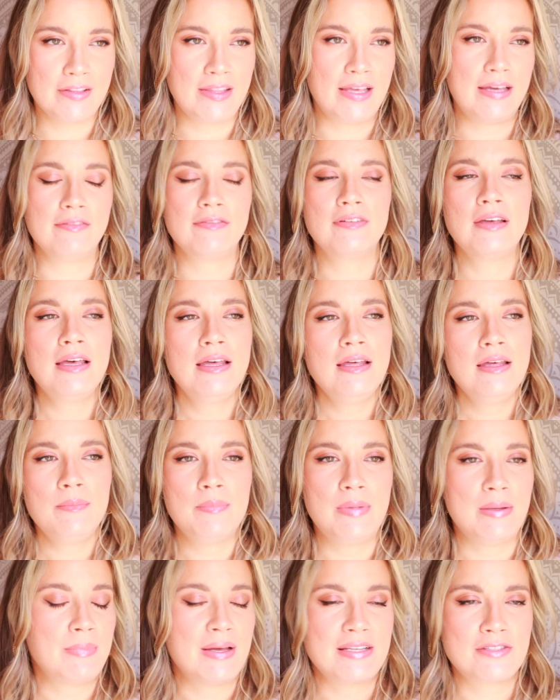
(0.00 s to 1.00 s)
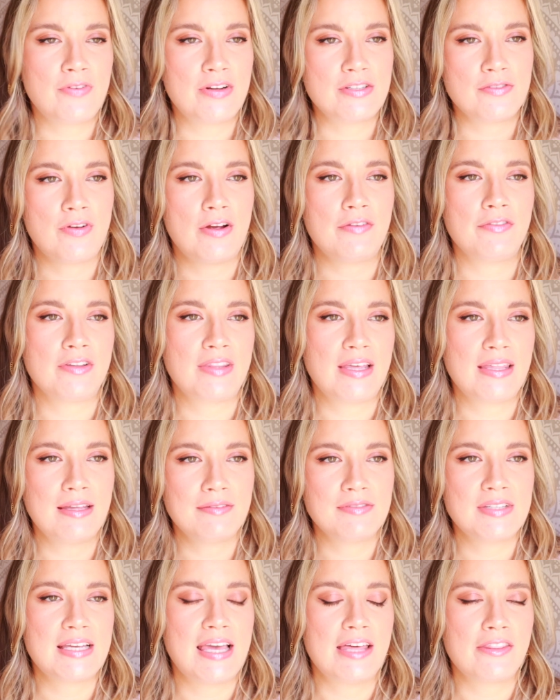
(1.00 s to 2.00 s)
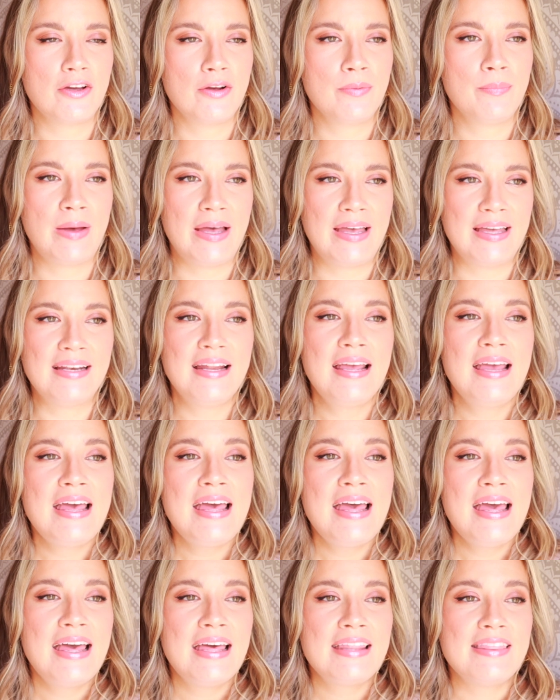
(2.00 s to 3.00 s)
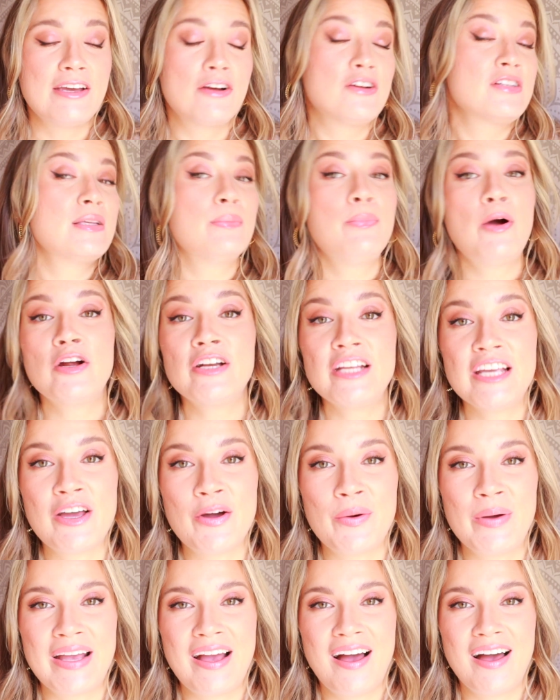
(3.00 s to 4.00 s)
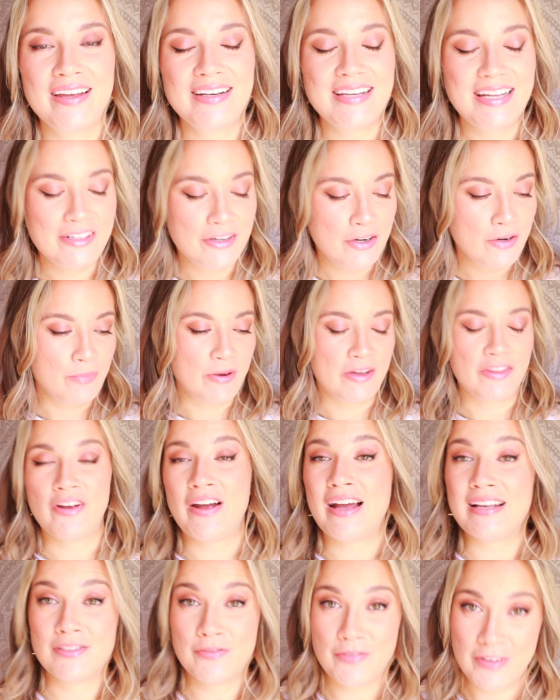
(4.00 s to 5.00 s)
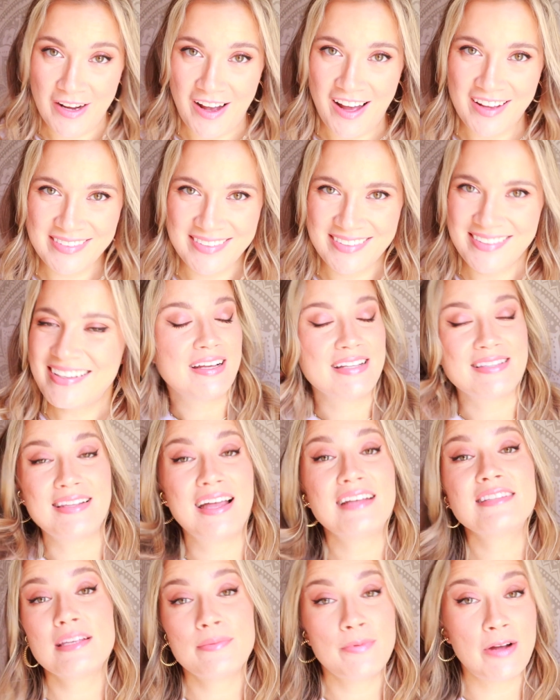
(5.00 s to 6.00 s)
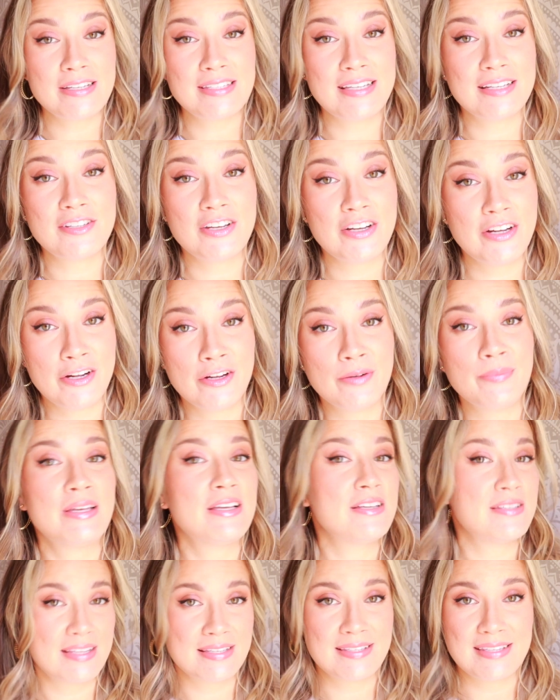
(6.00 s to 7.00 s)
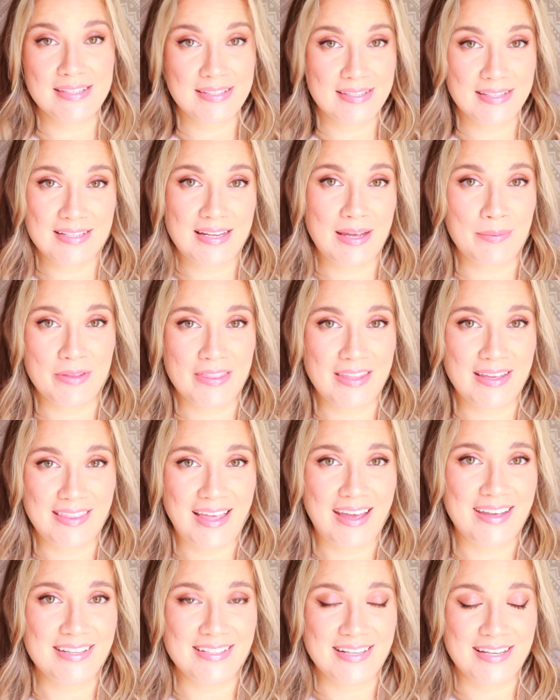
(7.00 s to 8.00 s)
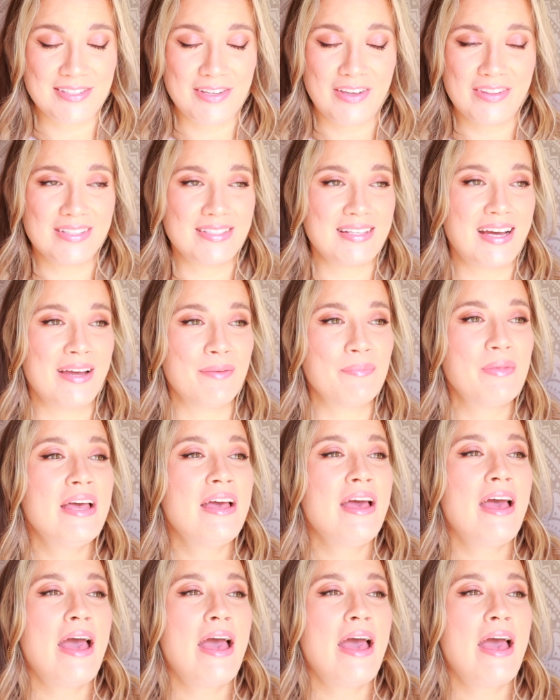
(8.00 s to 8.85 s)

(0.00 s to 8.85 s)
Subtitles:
They've been best friends forever. They live together, but there is a party going on and her brother has forgotten. It's not surprising to her because this is the type of thing that he does all the time.